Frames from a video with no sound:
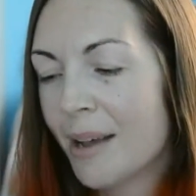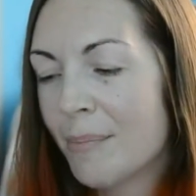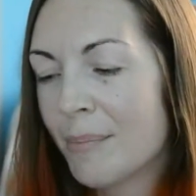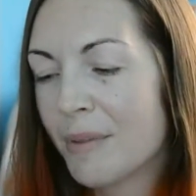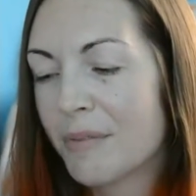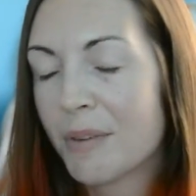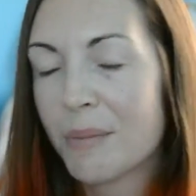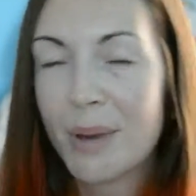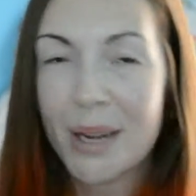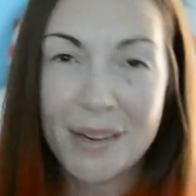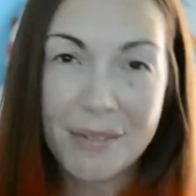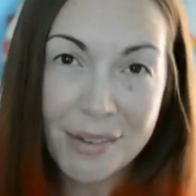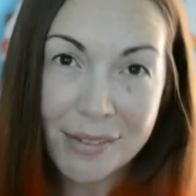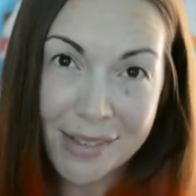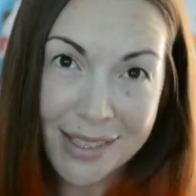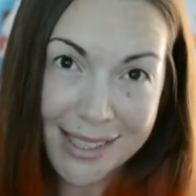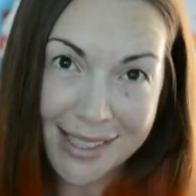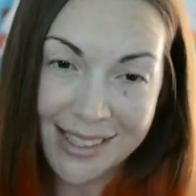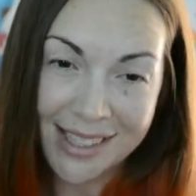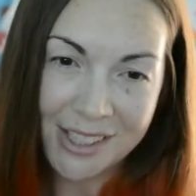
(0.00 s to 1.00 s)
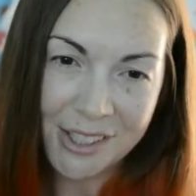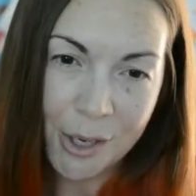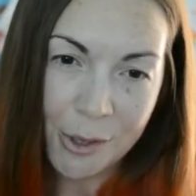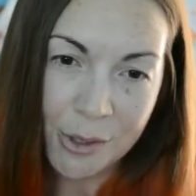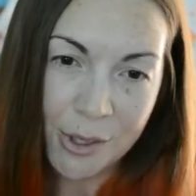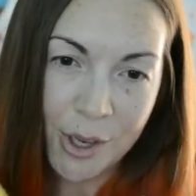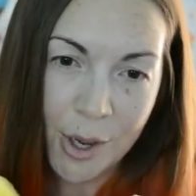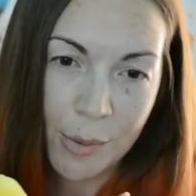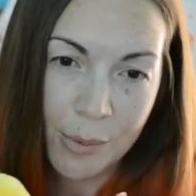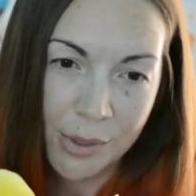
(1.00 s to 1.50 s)
But for whatever reason, they
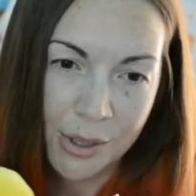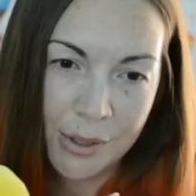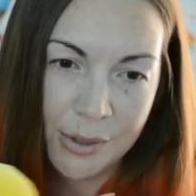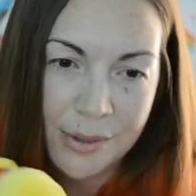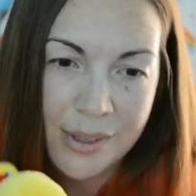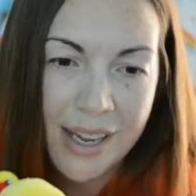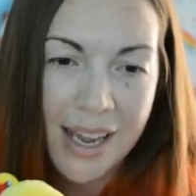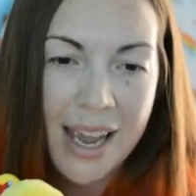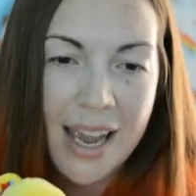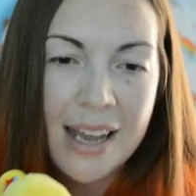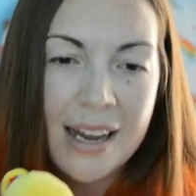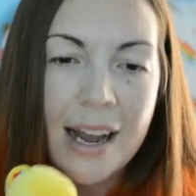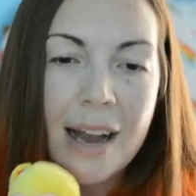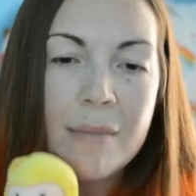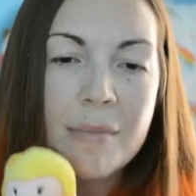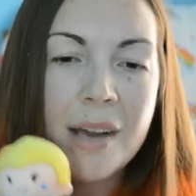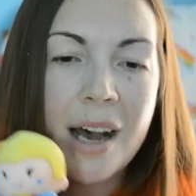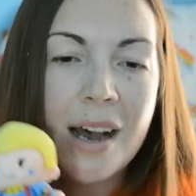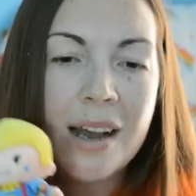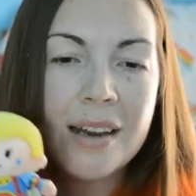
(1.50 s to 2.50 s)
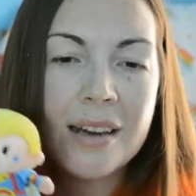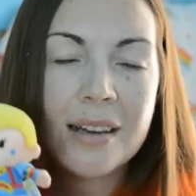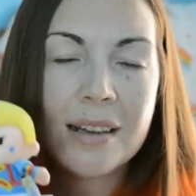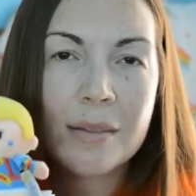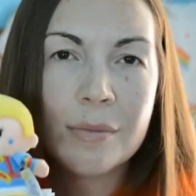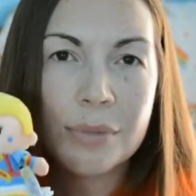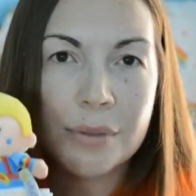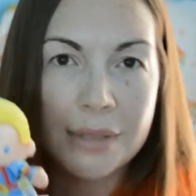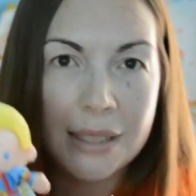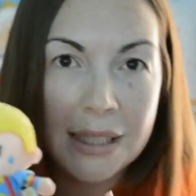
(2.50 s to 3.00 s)
chose to go blue. And I'm not
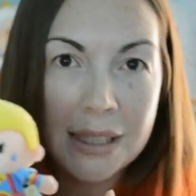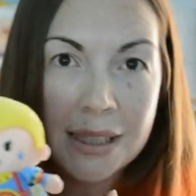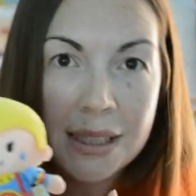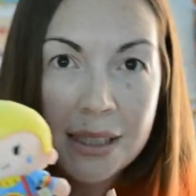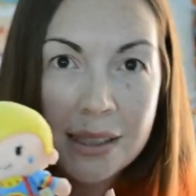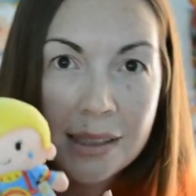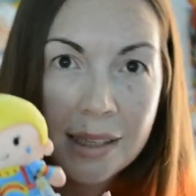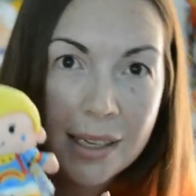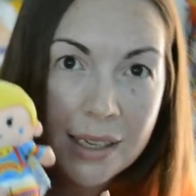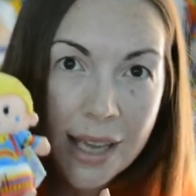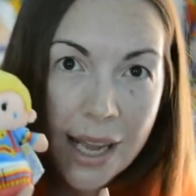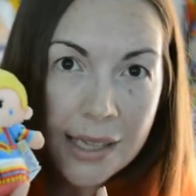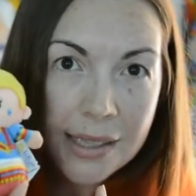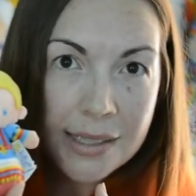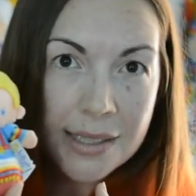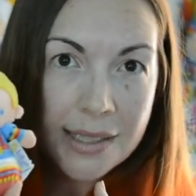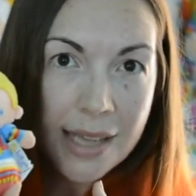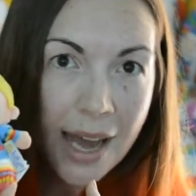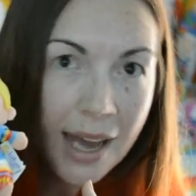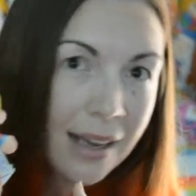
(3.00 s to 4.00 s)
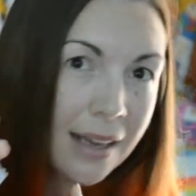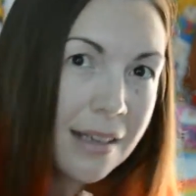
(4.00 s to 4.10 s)
completely against that,